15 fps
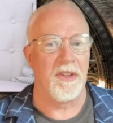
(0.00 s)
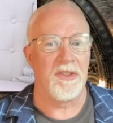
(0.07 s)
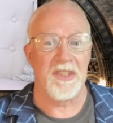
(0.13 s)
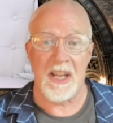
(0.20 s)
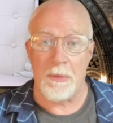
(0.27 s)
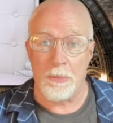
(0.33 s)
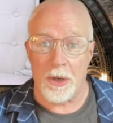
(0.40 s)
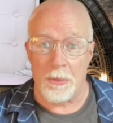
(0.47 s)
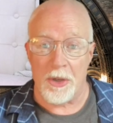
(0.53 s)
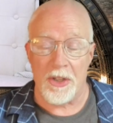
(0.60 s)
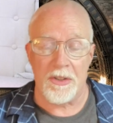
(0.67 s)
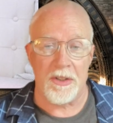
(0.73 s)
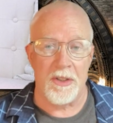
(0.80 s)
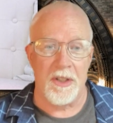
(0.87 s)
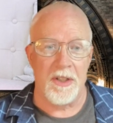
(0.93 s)

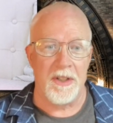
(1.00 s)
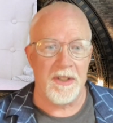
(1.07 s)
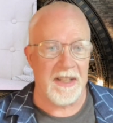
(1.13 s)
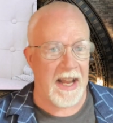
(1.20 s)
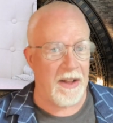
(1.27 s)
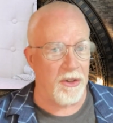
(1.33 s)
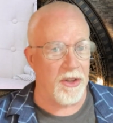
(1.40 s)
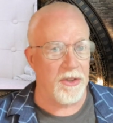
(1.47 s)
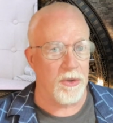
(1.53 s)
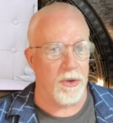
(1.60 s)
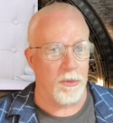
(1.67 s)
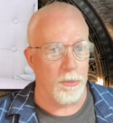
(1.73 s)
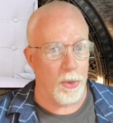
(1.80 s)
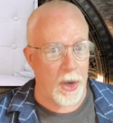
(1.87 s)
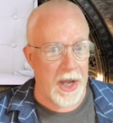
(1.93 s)
temperament, talent,
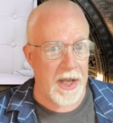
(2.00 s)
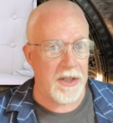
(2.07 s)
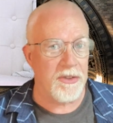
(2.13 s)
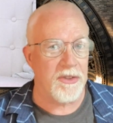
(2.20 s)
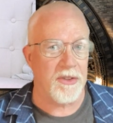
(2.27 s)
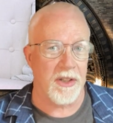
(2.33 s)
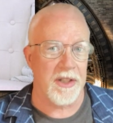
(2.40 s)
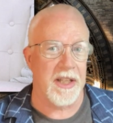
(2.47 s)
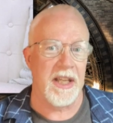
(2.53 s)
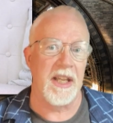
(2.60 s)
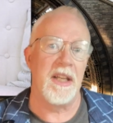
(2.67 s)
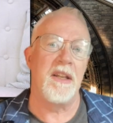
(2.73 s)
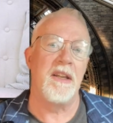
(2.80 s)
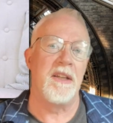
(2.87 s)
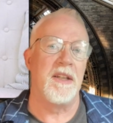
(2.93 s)
or brains to
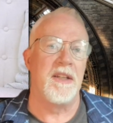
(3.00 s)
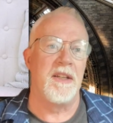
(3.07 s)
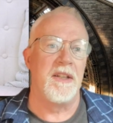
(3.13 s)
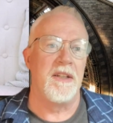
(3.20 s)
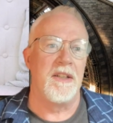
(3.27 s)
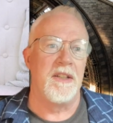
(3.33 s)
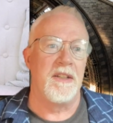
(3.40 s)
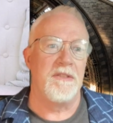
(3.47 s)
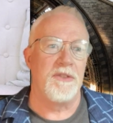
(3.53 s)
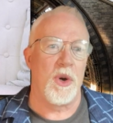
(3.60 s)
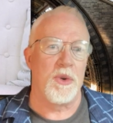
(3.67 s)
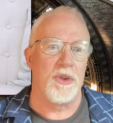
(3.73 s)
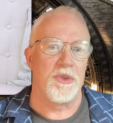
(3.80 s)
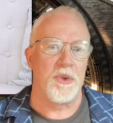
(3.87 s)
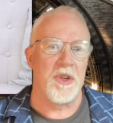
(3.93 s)
lead.
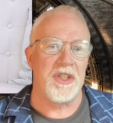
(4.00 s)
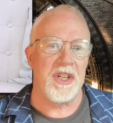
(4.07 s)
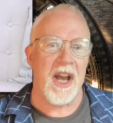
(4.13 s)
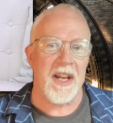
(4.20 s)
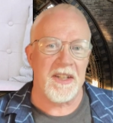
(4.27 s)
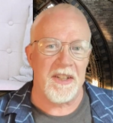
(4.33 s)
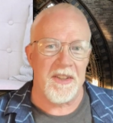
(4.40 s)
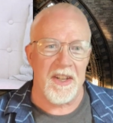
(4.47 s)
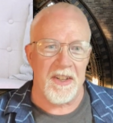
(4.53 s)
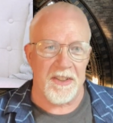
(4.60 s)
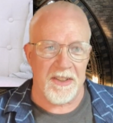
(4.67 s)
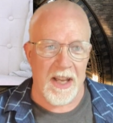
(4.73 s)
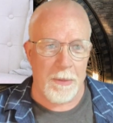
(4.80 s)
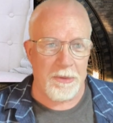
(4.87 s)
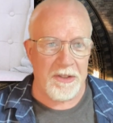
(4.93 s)
Voters rejected the
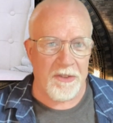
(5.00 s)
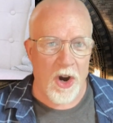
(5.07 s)
deceptive